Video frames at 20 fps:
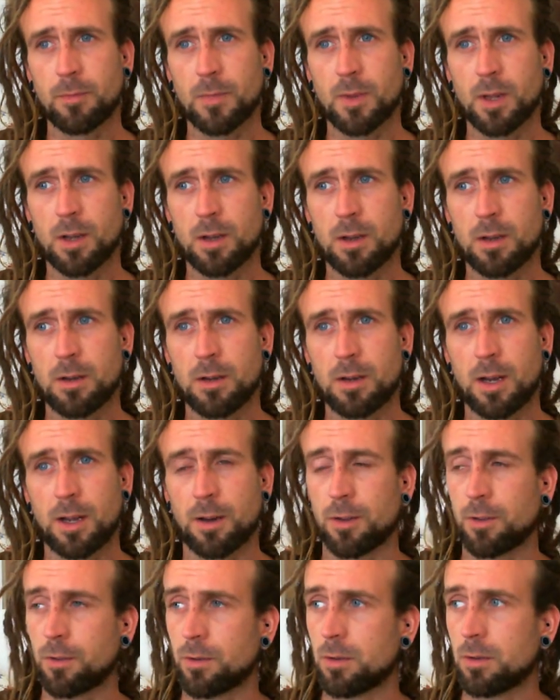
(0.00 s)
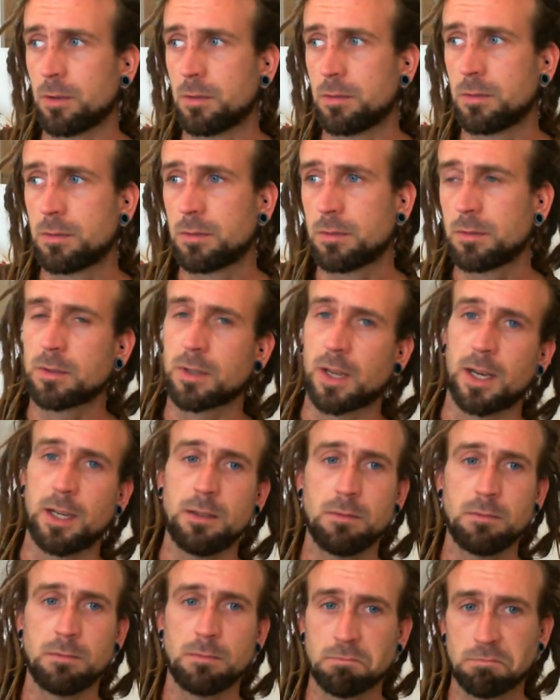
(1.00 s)
I thought, okay,
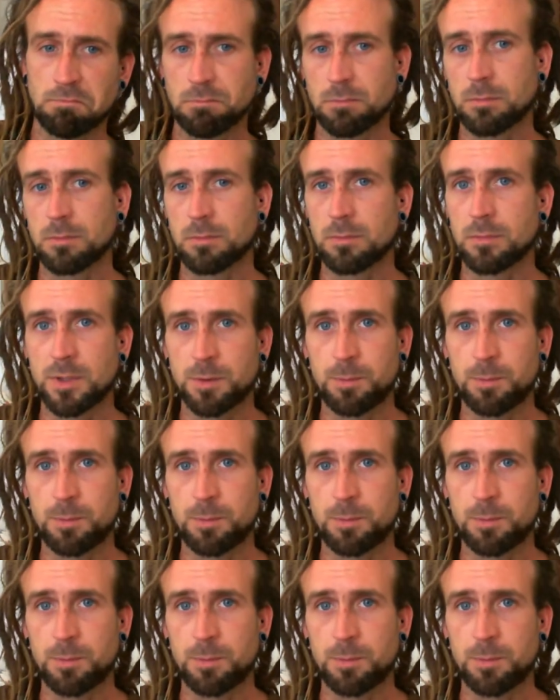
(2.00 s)
it's a bit weird.